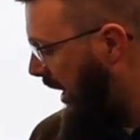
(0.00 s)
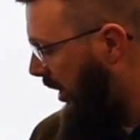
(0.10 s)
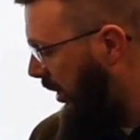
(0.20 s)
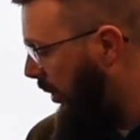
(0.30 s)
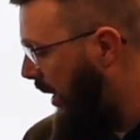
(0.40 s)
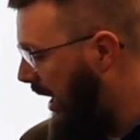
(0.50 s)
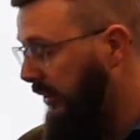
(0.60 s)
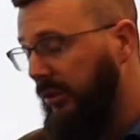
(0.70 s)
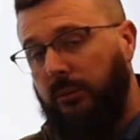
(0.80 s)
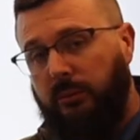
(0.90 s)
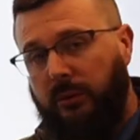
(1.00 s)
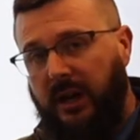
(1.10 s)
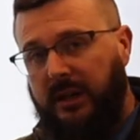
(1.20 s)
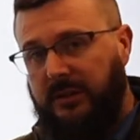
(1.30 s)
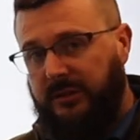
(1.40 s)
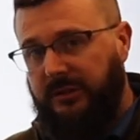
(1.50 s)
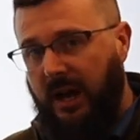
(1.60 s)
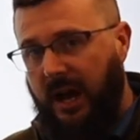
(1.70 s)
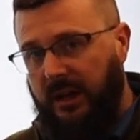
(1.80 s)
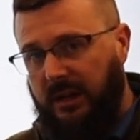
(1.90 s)
arrow on the right
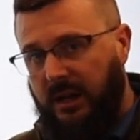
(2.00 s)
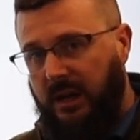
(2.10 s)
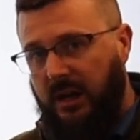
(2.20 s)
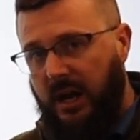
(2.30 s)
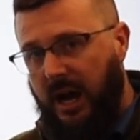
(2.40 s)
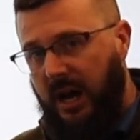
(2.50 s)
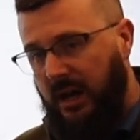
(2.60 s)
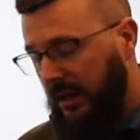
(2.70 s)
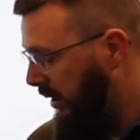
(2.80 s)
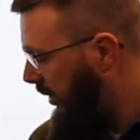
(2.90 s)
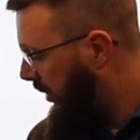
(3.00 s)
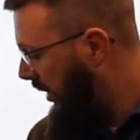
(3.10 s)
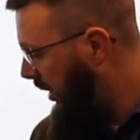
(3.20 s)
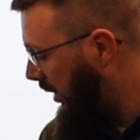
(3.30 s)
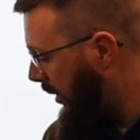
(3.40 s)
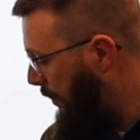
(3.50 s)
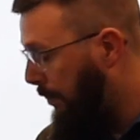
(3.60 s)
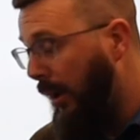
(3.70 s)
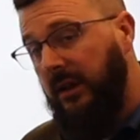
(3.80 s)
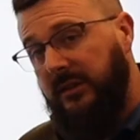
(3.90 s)
side on the
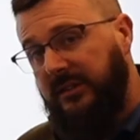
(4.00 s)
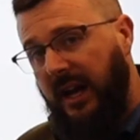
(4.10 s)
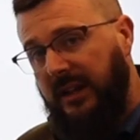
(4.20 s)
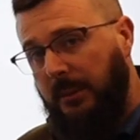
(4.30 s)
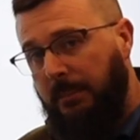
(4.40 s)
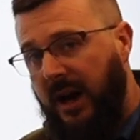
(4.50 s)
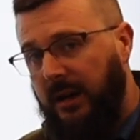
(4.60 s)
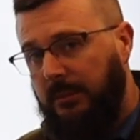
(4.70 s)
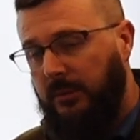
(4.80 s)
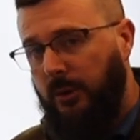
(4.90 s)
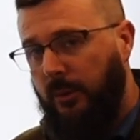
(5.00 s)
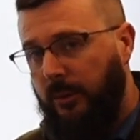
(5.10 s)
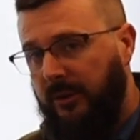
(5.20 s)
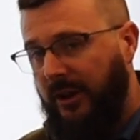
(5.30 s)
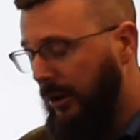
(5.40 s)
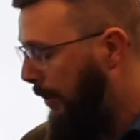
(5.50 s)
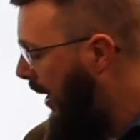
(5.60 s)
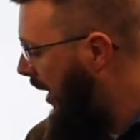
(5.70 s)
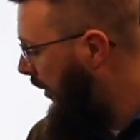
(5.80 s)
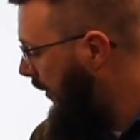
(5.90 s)
buttons at the bottom where we found our
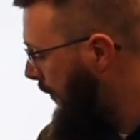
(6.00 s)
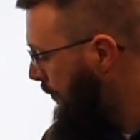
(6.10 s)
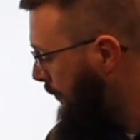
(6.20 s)
pop-up.